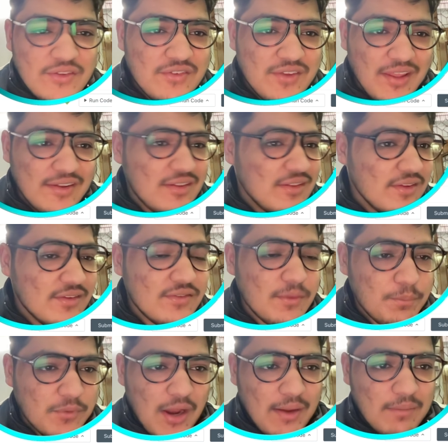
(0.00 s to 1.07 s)
channel, then
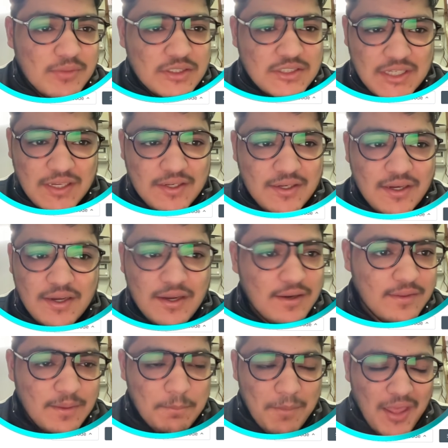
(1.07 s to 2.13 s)
subscribe the channel and
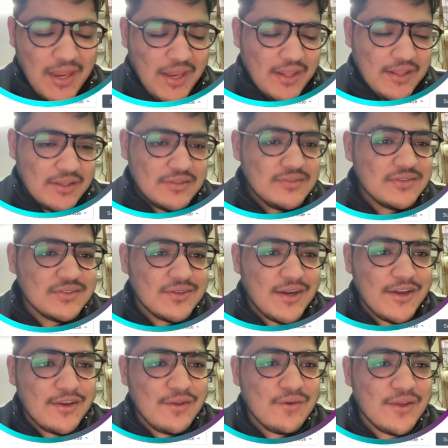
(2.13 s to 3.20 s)
hit the bell icon so
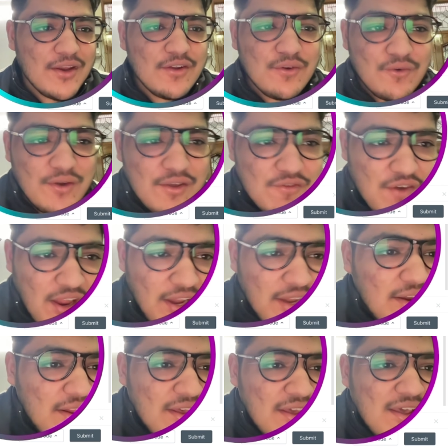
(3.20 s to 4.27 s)
that you get
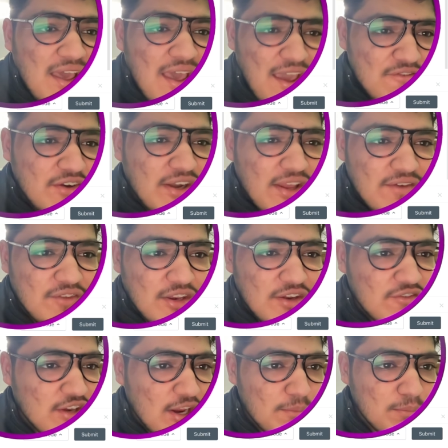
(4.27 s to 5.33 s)
notified every time
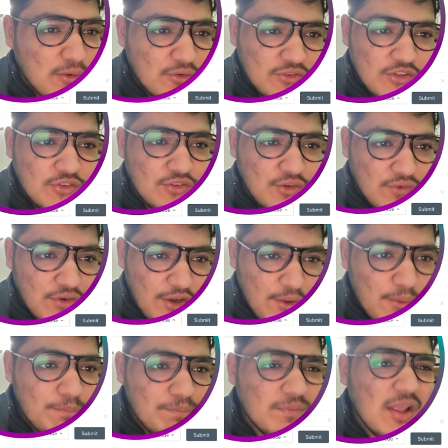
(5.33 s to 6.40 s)
whenever I post this new
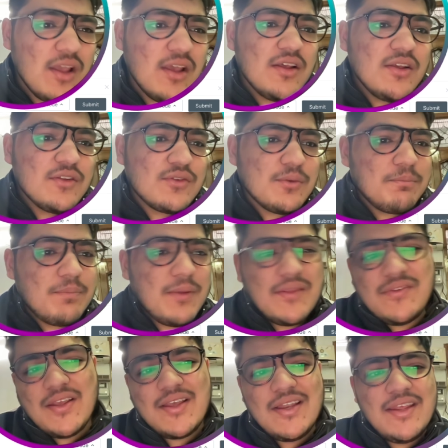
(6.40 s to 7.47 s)
video. So
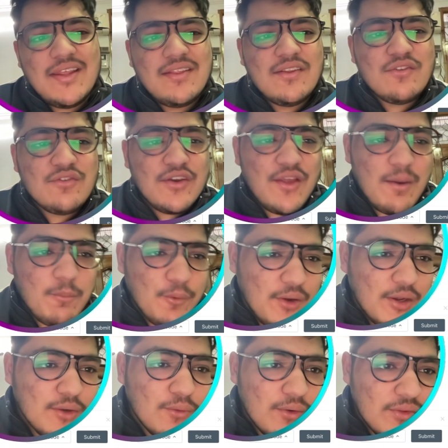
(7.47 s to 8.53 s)
basically in this video, I'm
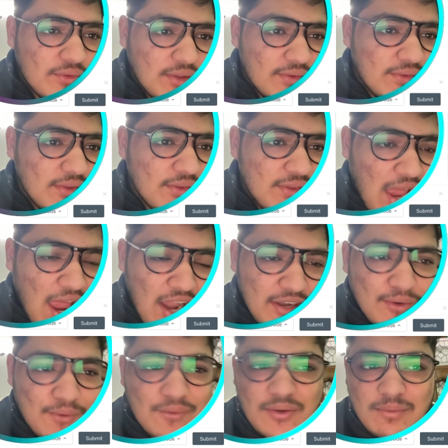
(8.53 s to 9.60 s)
going to discuss this
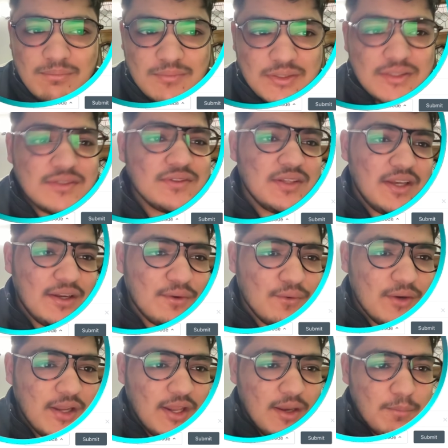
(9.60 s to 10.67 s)
add two numbers
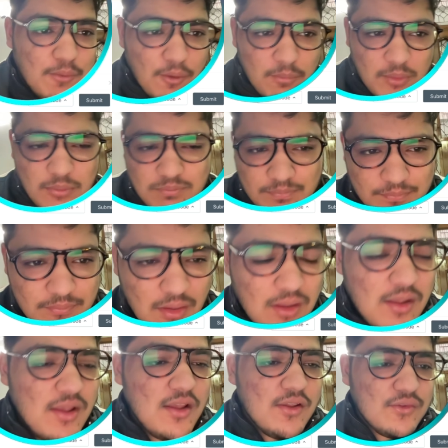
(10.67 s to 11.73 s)
Leetcode daily problem.
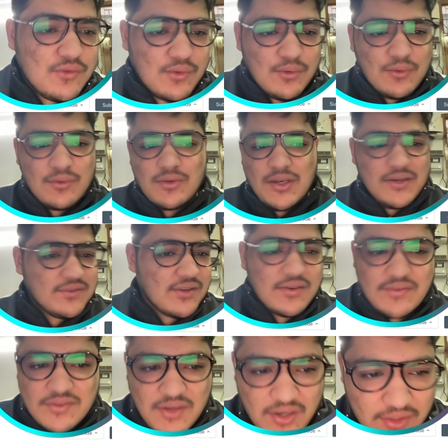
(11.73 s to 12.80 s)
So let's get
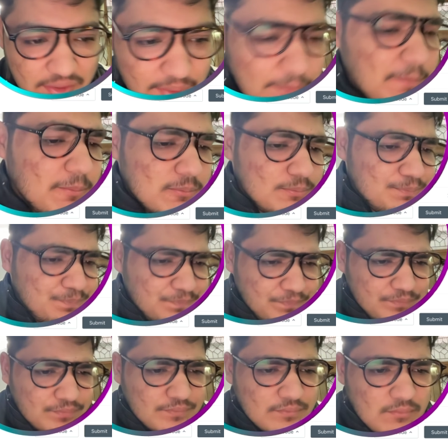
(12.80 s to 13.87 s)
started.
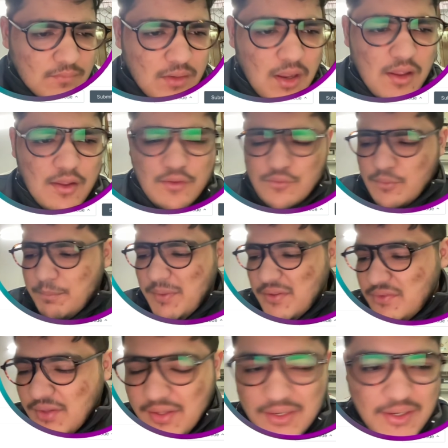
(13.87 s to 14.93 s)
So
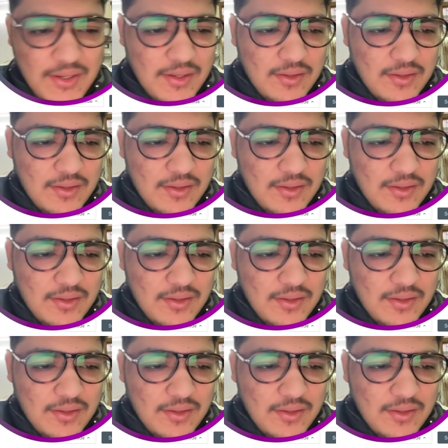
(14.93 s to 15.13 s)
basically